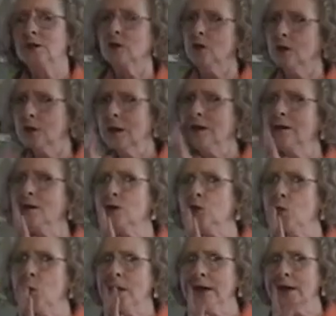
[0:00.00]
Do you think
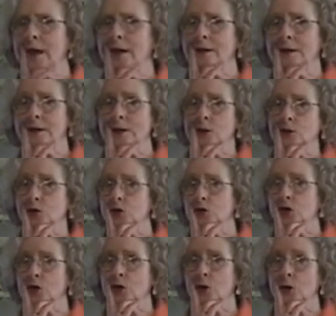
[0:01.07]
there's one at the Social
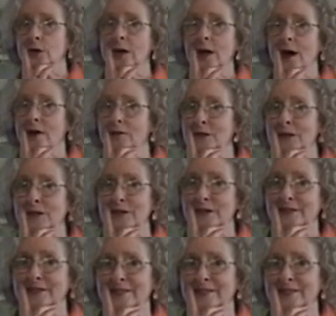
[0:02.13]
Security office?